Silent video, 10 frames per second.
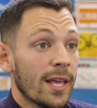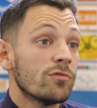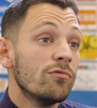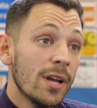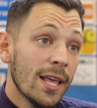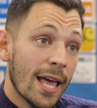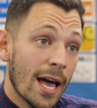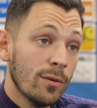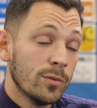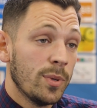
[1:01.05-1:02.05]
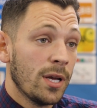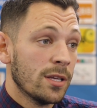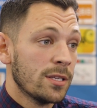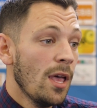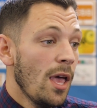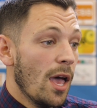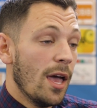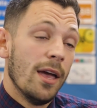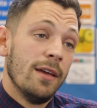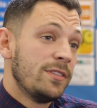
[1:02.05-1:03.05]
That's really helped, because
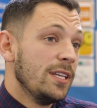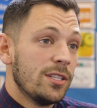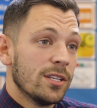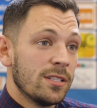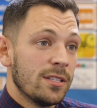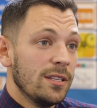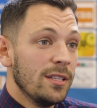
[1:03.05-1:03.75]
if teachers